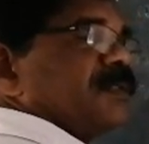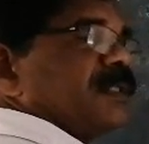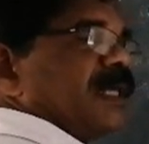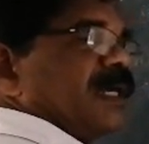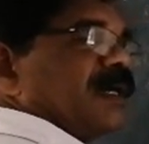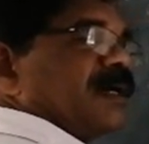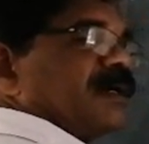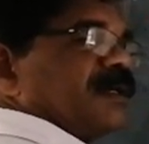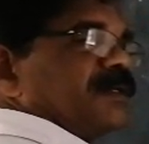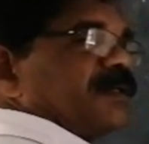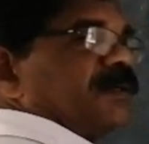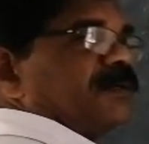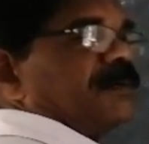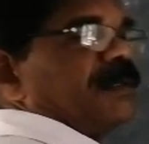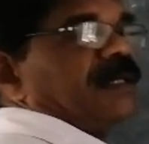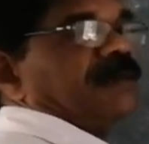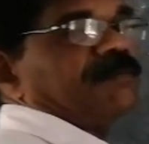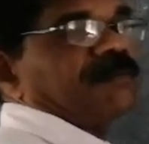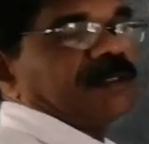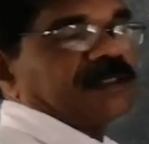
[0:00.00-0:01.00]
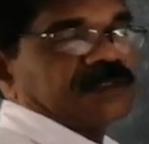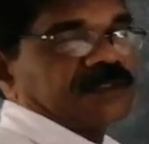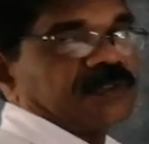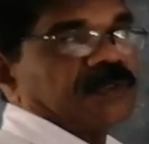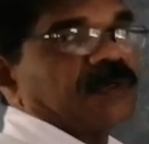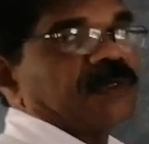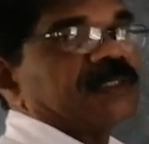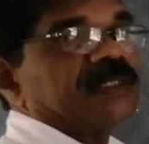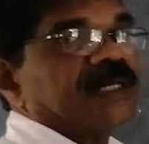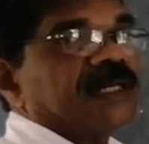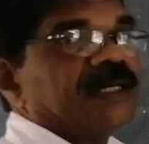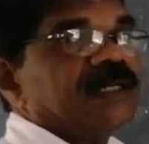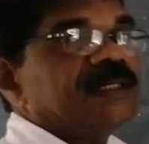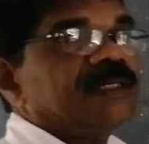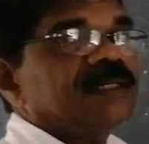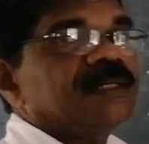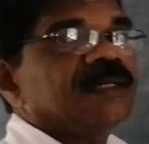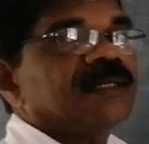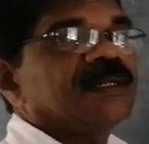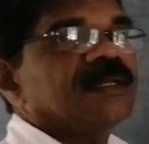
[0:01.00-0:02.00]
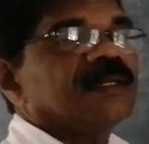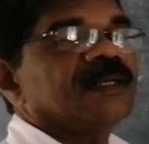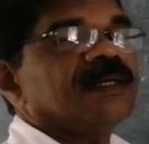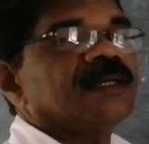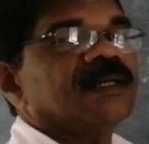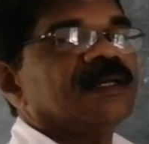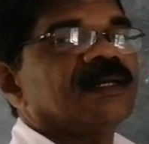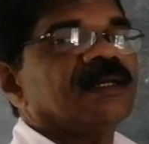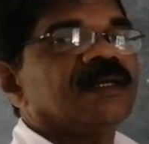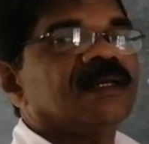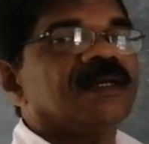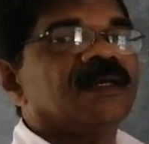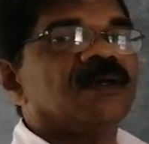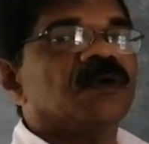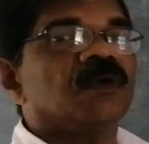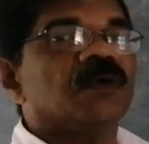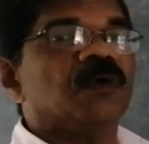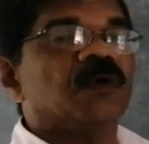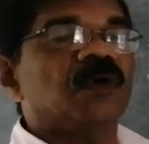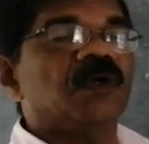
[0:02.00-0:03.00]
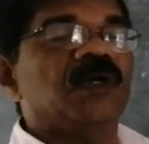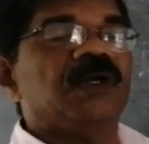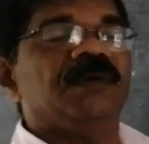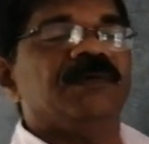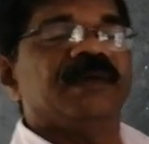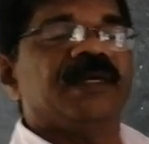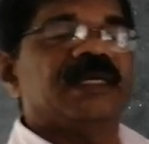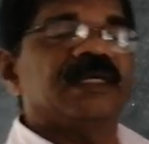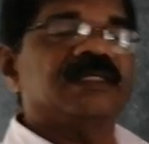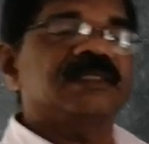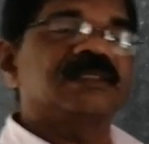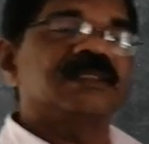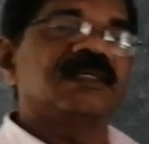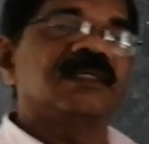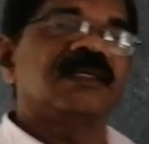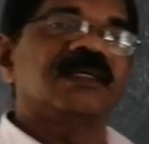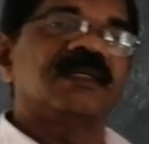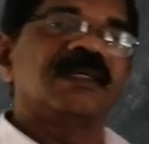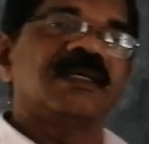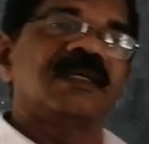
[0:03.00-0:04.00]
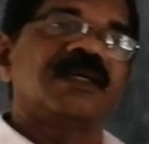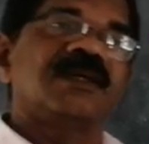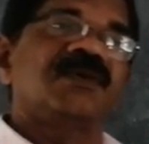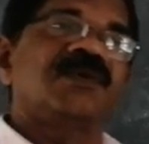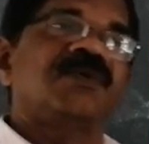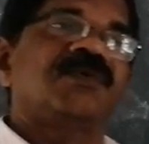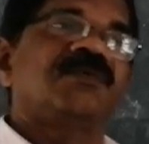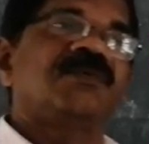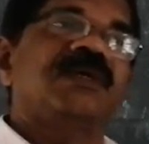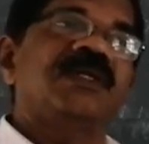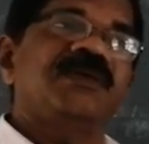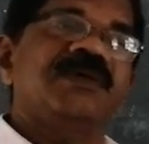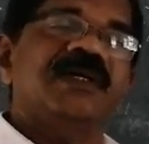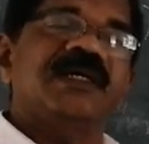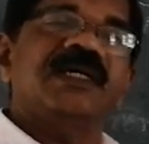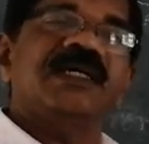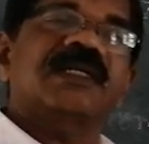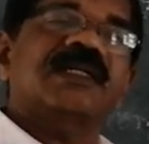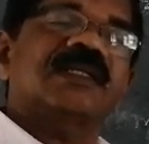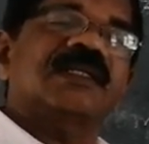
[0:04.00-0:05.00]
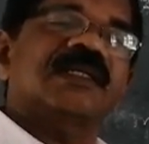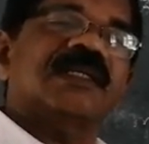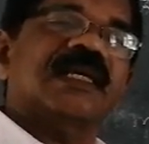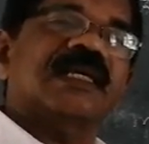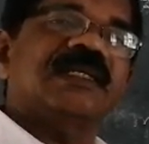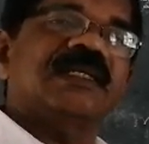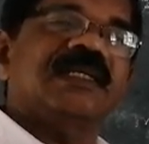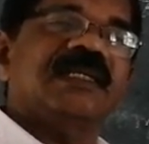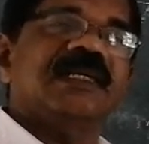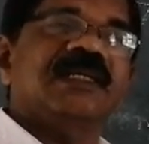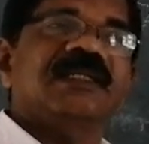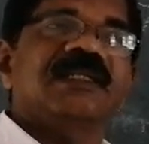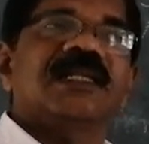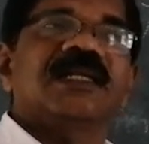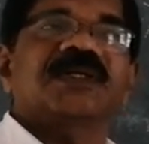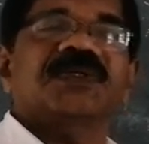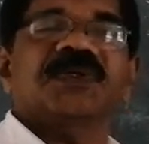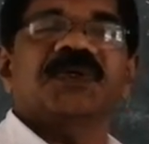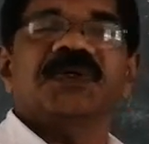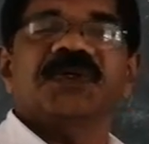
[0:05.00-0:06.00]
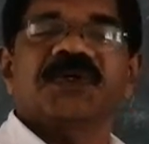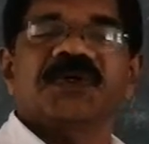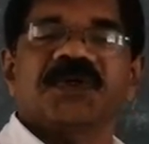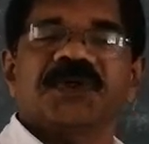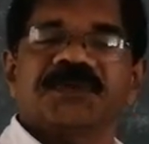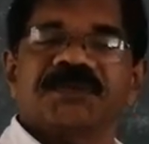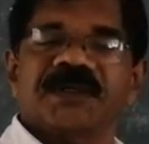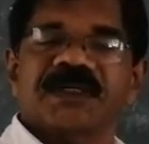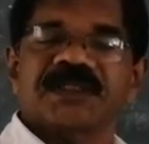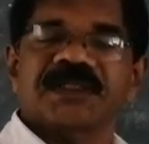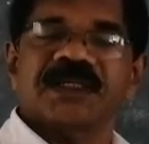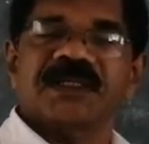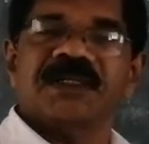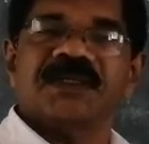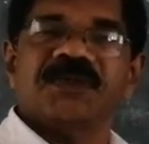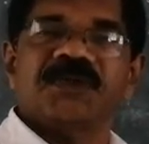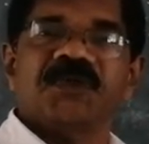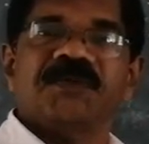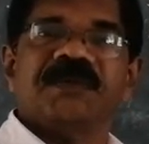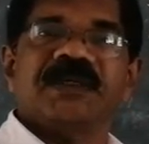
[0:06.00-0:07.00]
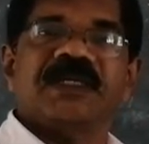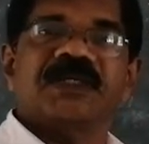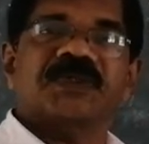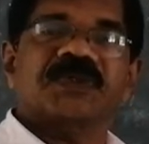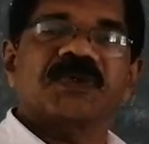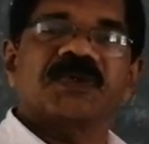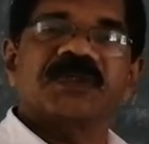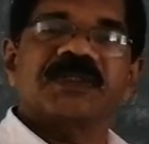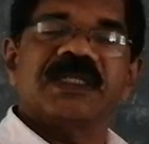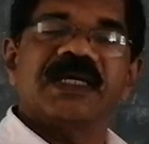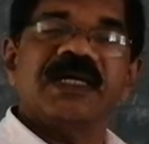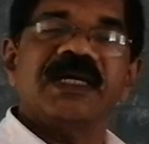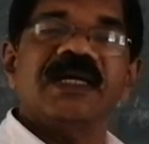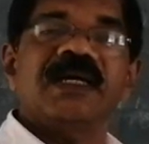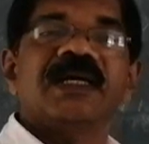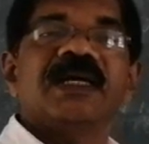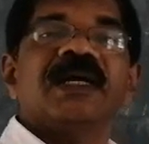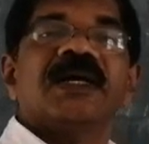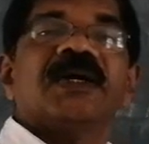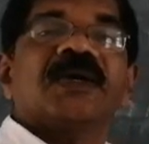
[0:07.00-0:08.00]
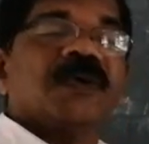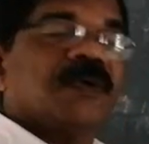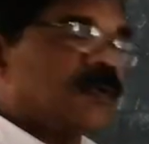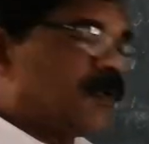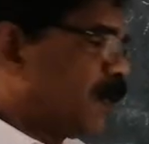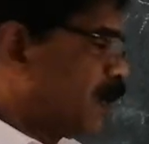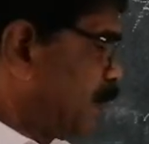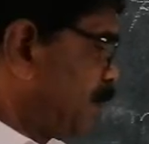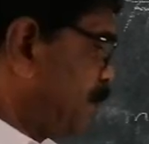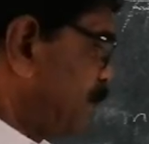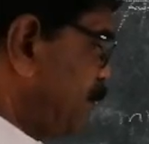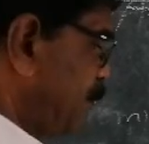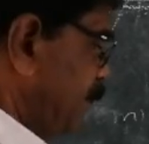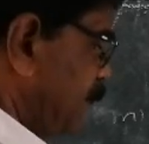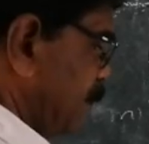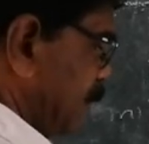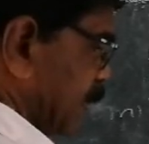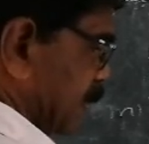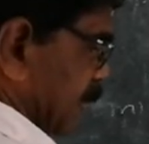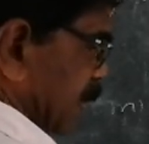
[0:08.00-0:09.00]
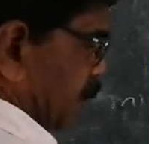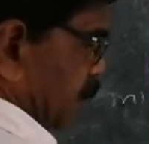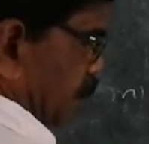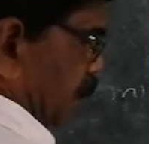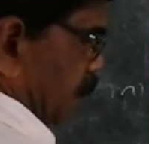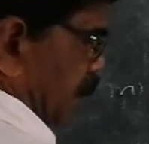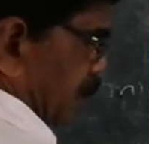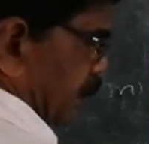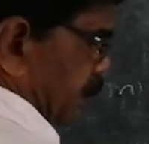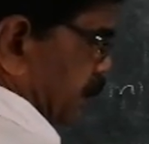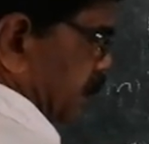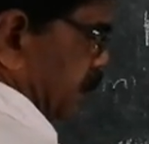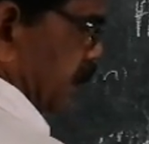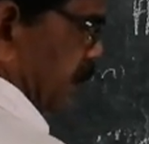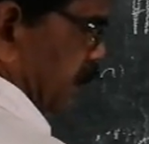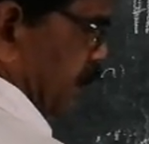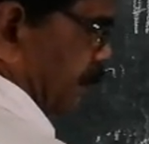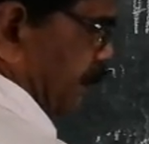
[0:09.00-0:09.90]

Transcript: There you may please note that always when you are writing the electron configuration, you may draw the column. What are the columns?